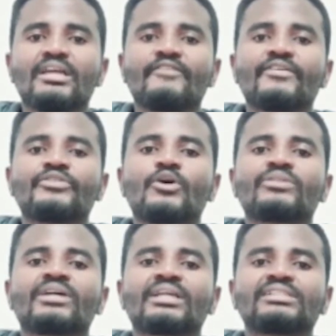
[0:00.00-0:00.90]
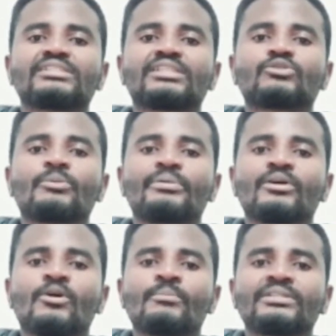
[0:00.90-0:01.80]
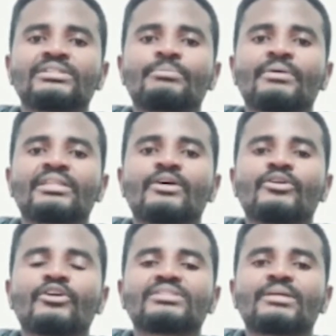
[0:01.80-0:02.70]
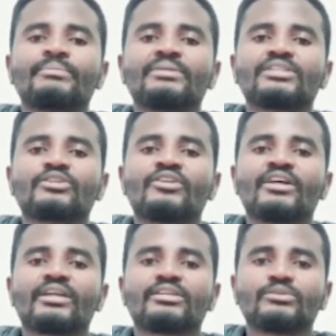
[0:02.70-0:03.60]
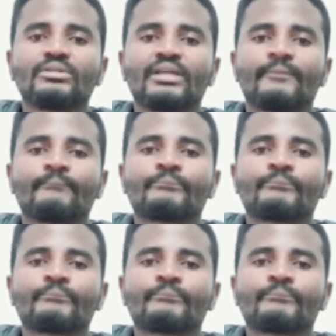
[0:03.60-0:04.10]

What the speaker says: even though the registers were being completed, but they were not submitted on a regular.